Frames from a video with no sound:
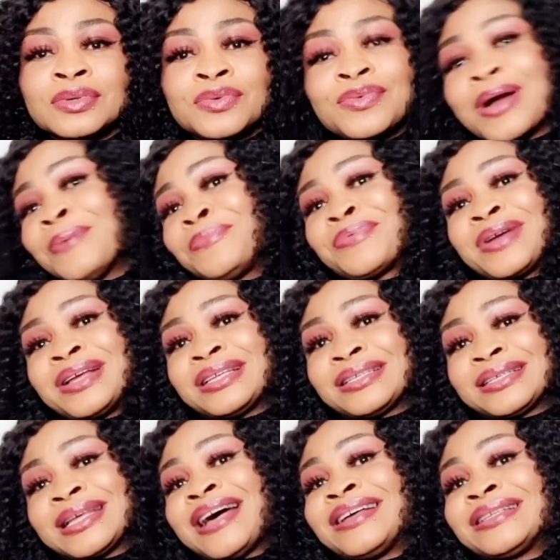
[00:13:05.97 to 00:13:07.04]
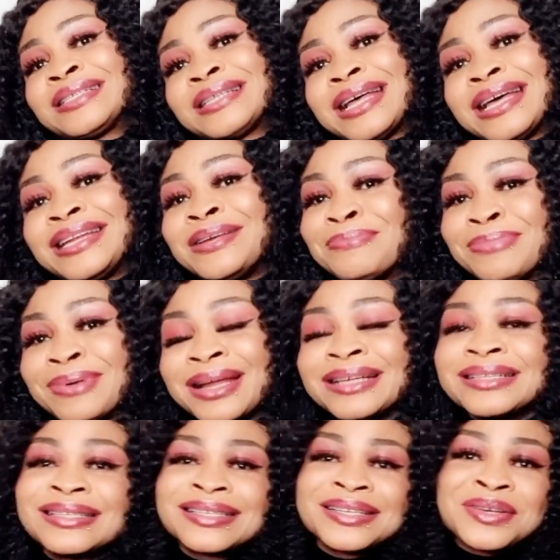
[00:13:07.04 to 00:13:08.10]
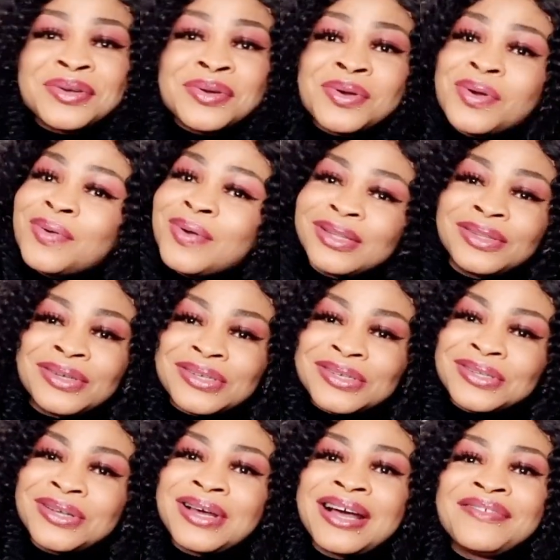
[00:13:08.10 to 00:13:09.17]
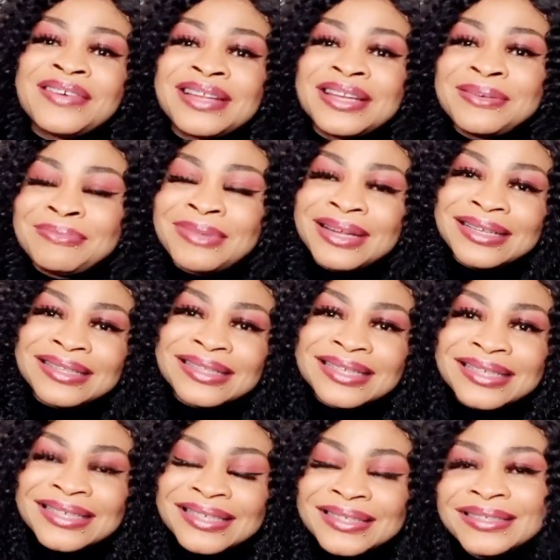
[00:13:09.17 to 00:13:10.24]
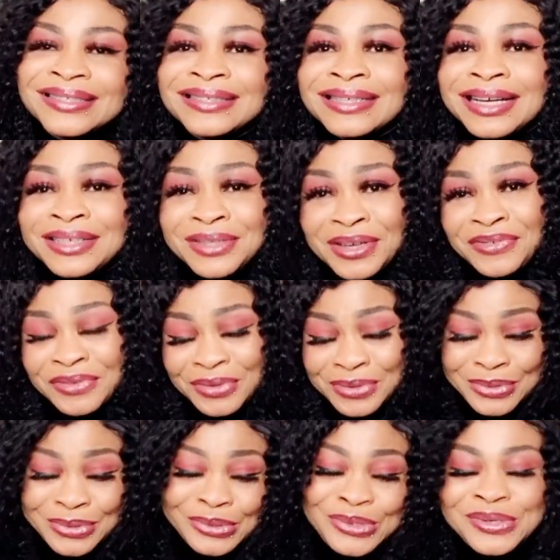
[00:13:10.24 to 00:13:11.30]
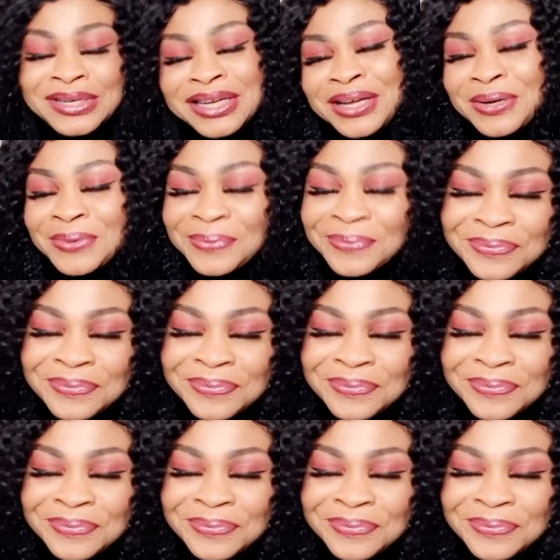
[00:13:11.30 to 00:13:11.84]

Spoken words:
One breast has an implant, one does not have an implant. I don't even know which one now.